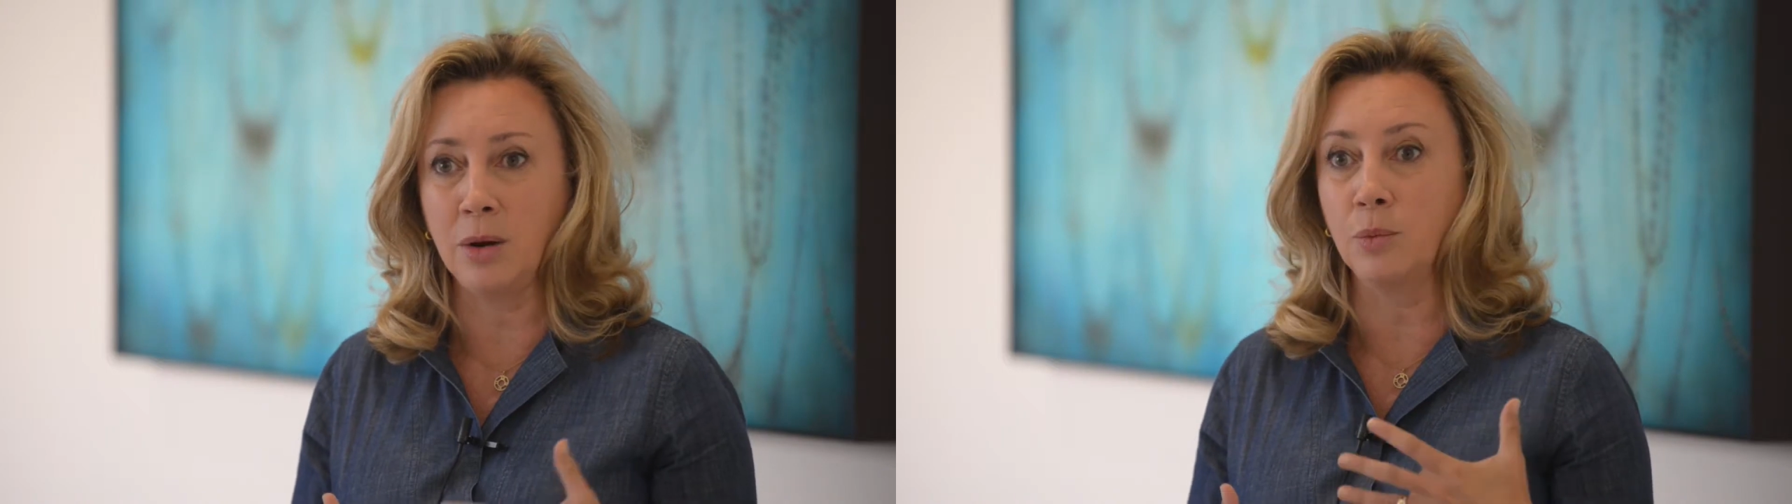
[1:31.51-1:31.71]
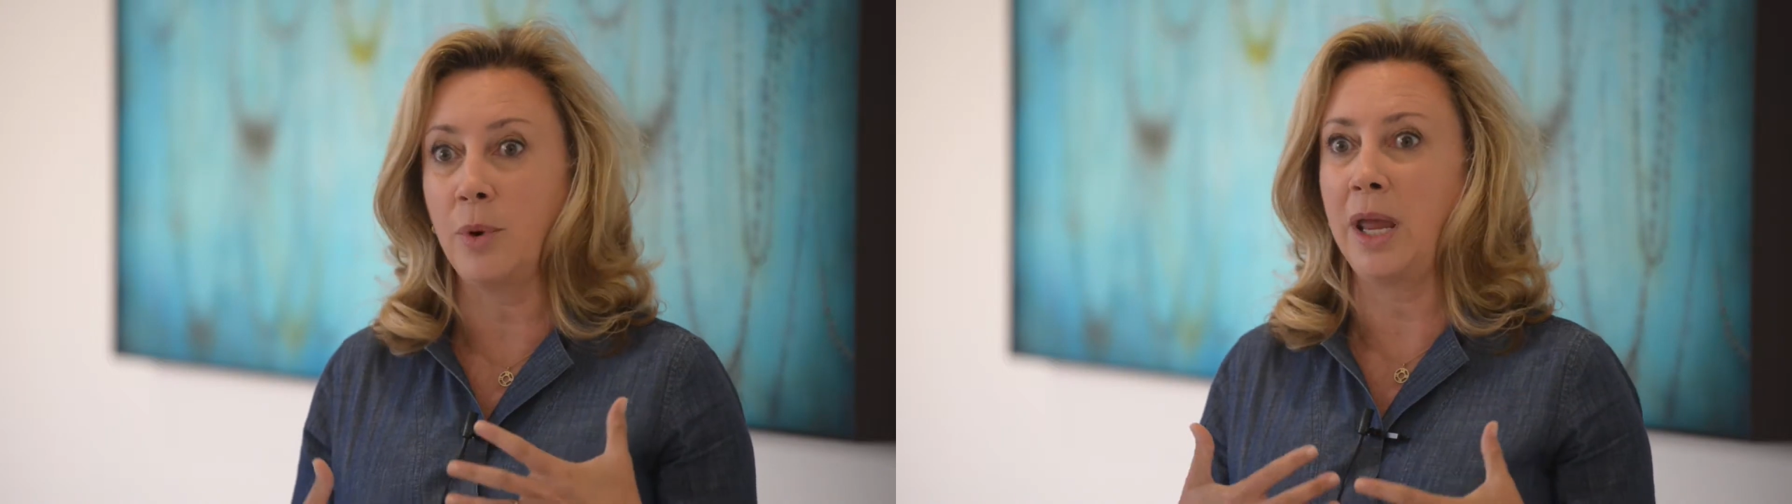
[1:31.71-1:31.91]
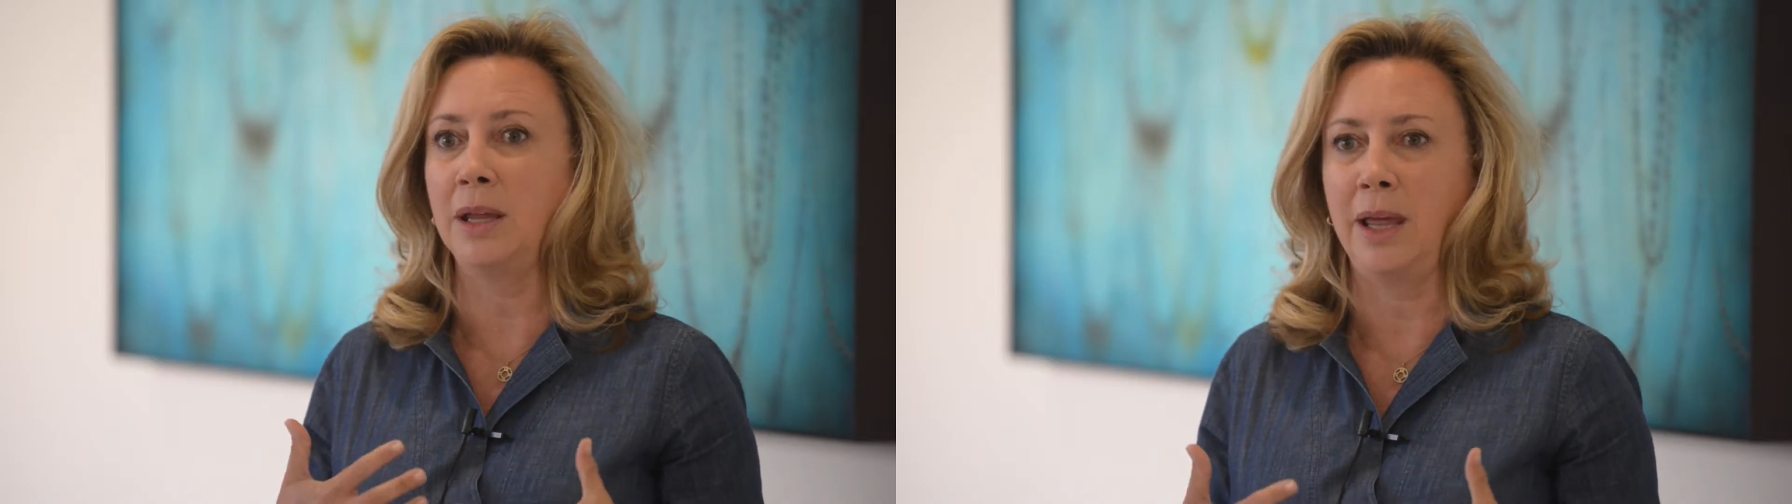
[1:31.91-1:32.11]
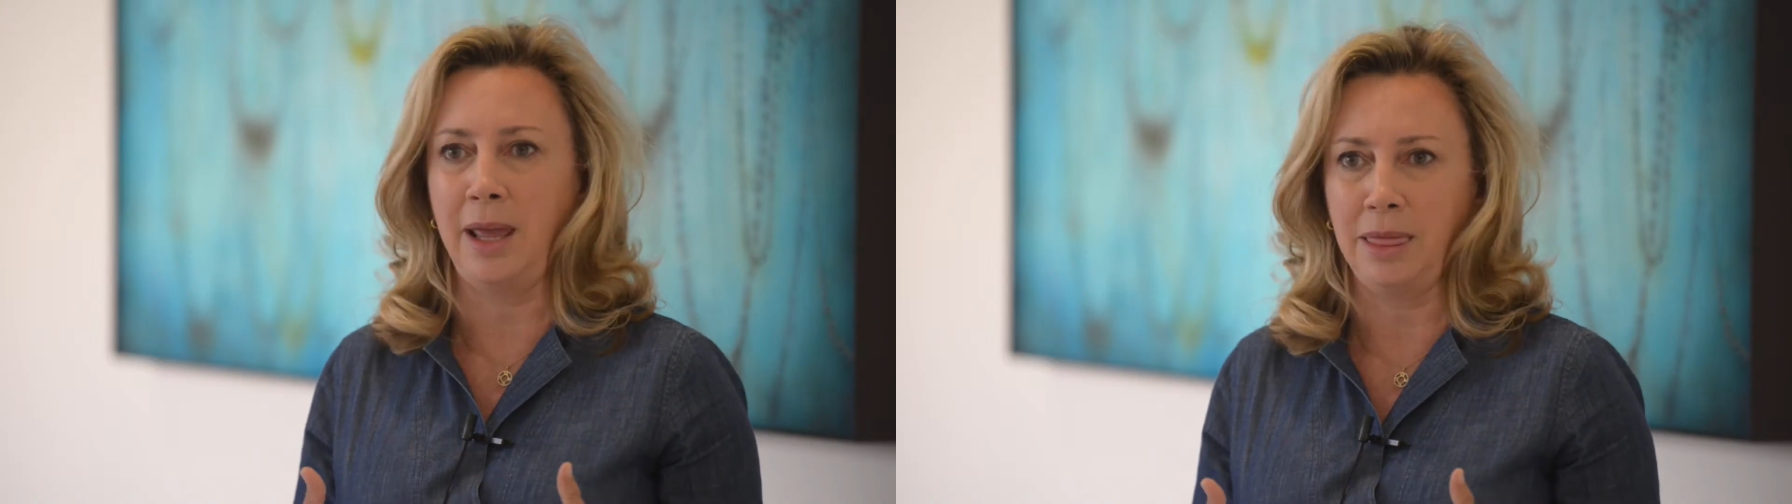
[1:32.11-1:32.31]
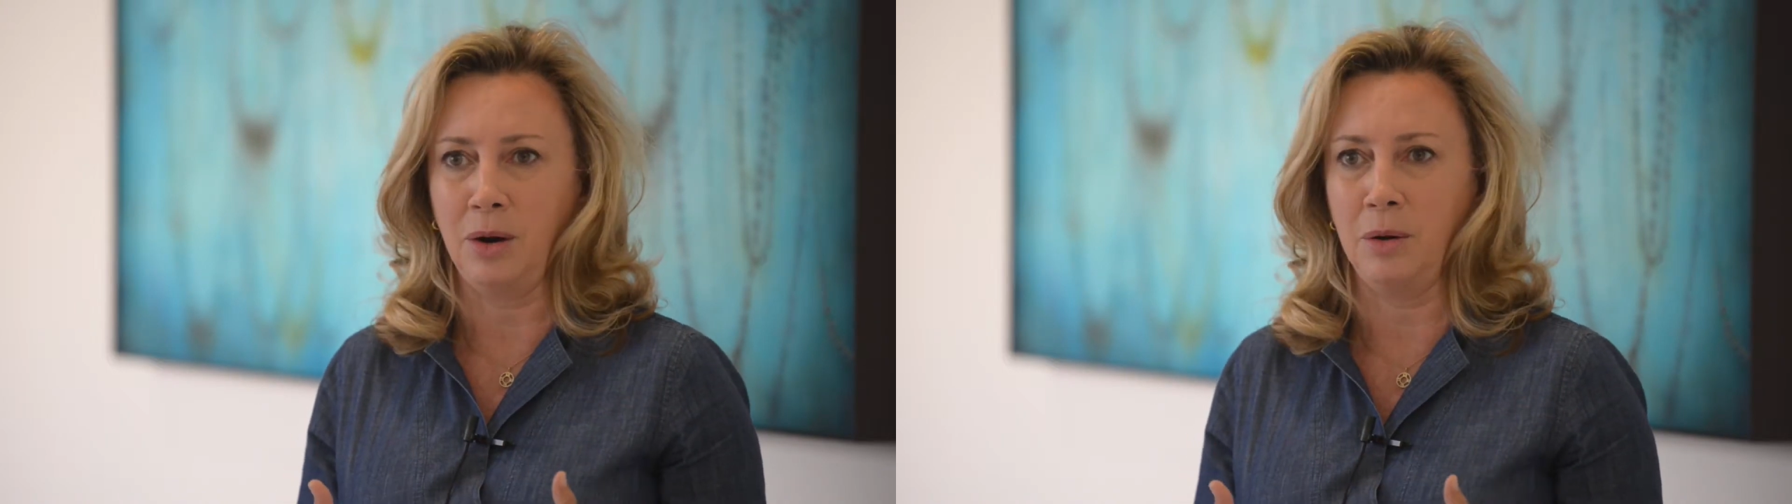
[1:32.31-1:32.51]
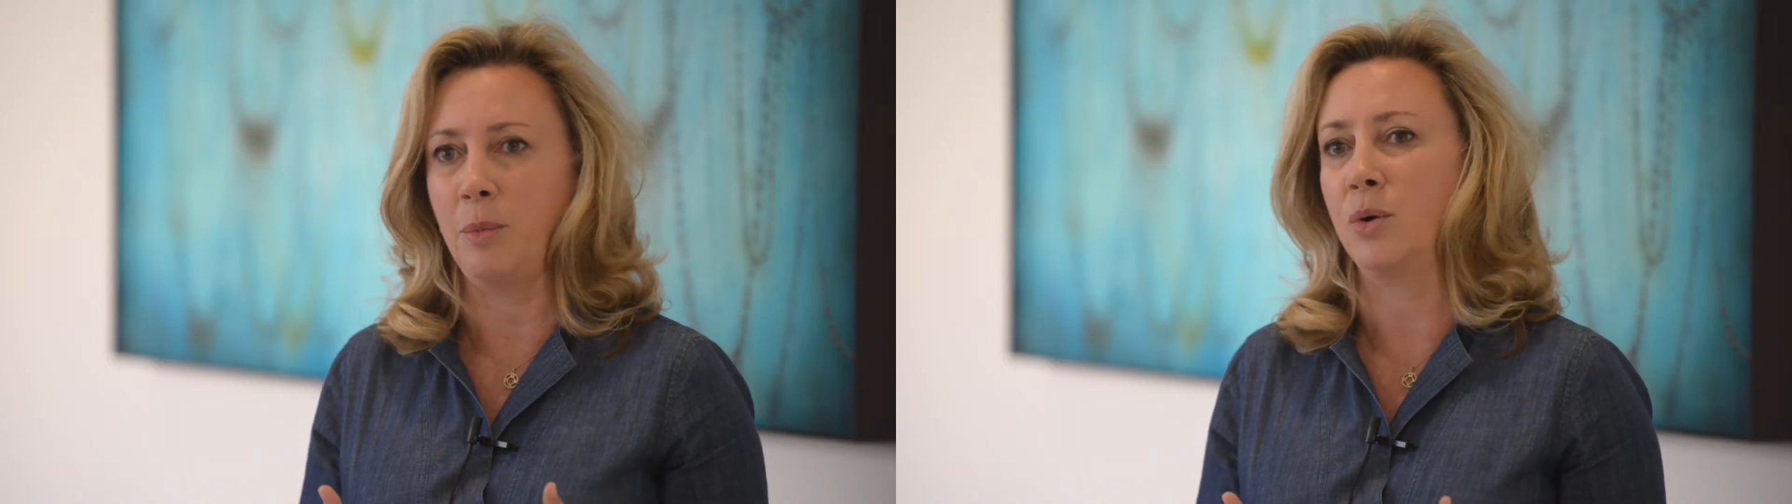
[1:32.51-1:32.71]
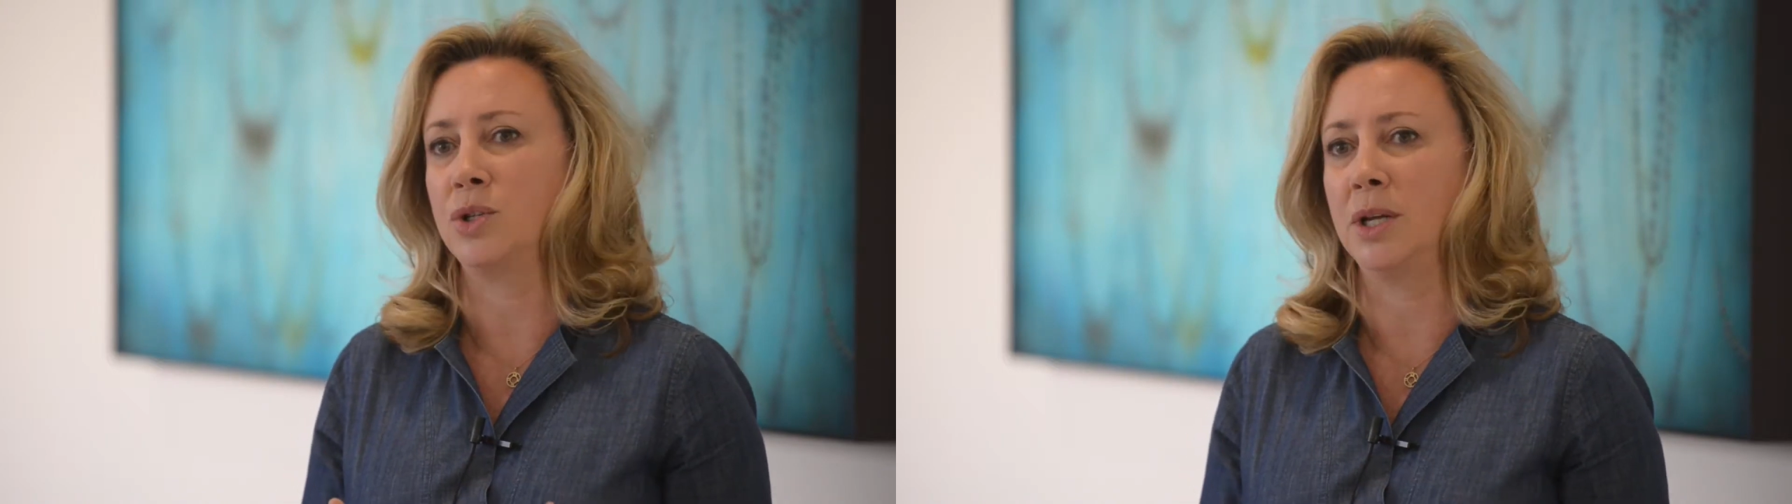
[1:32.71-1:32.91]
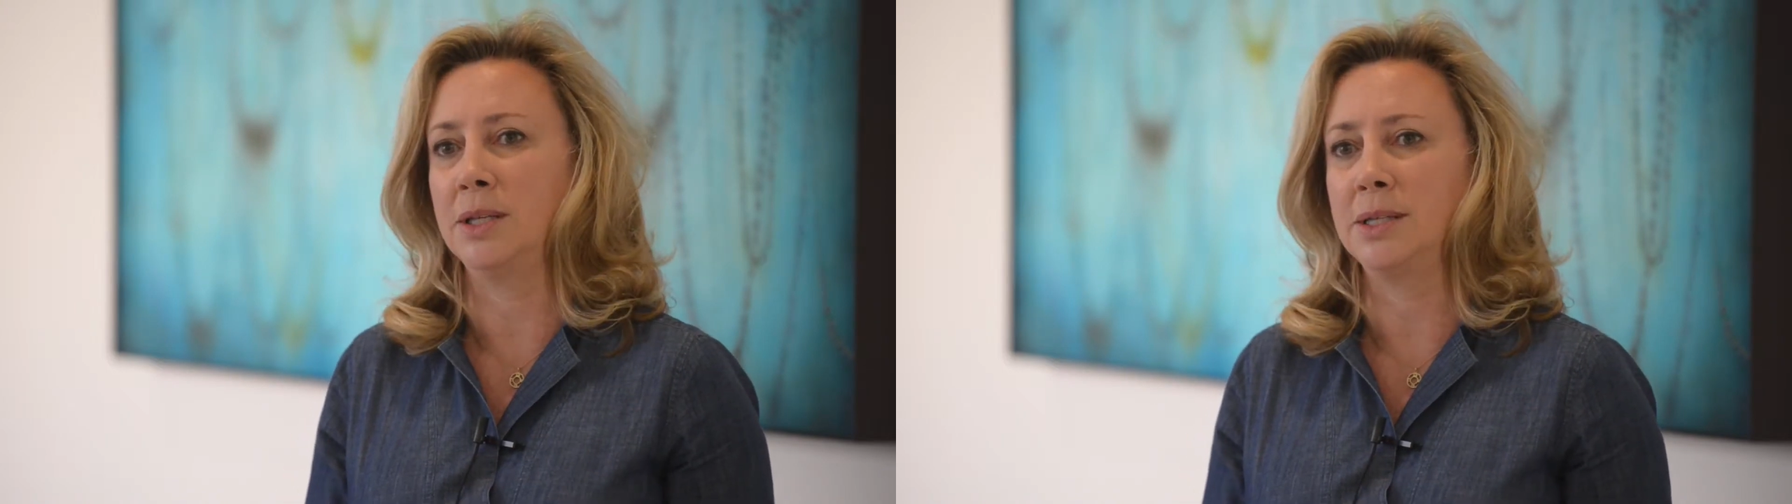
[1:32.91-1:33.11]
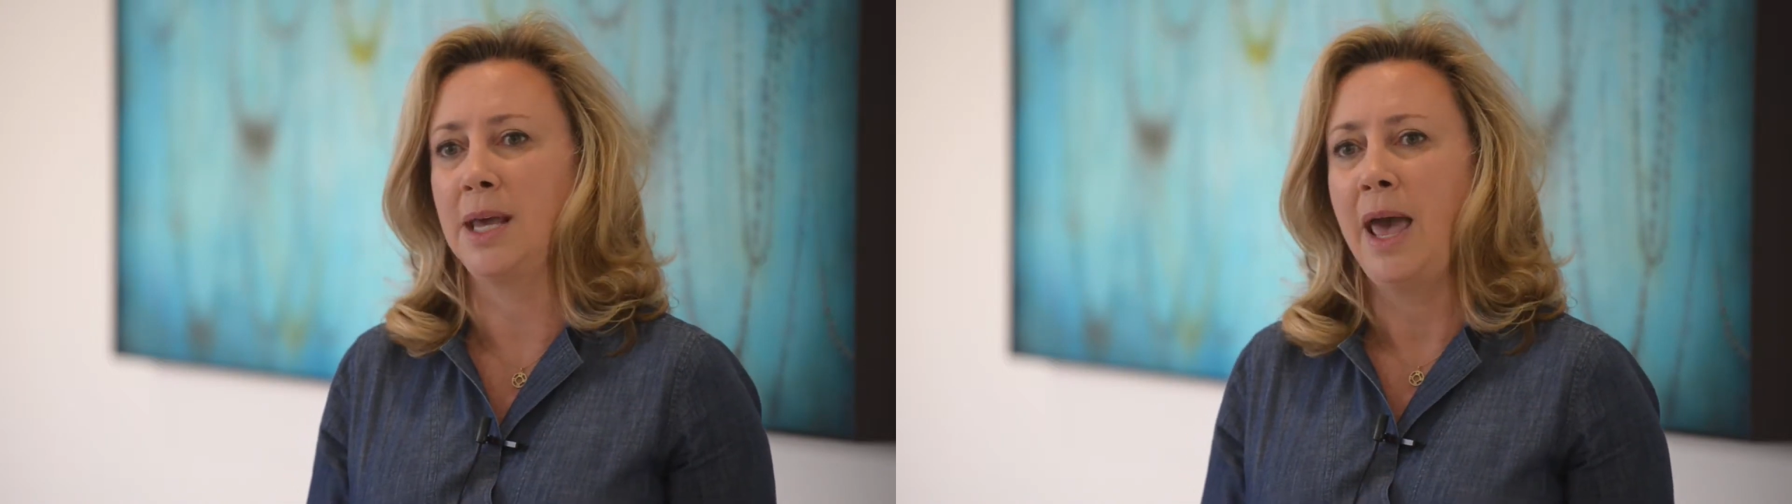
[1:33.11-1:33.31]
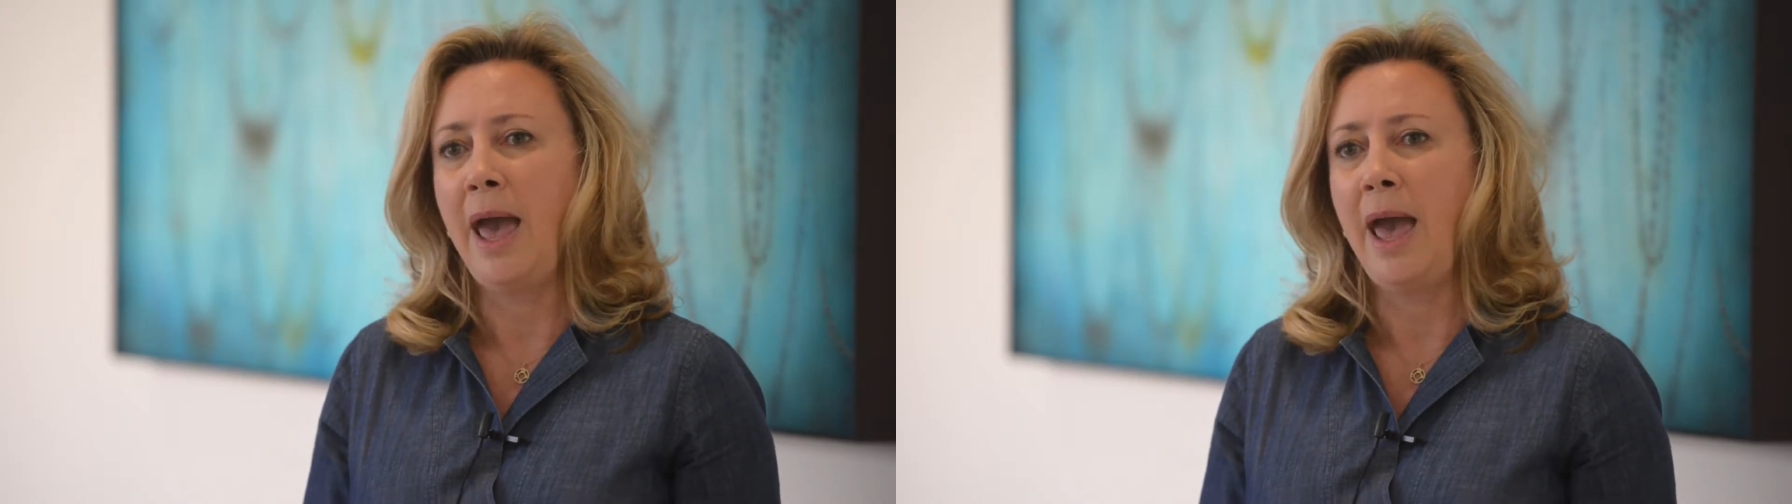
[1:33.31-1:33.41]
to regulate their emotions,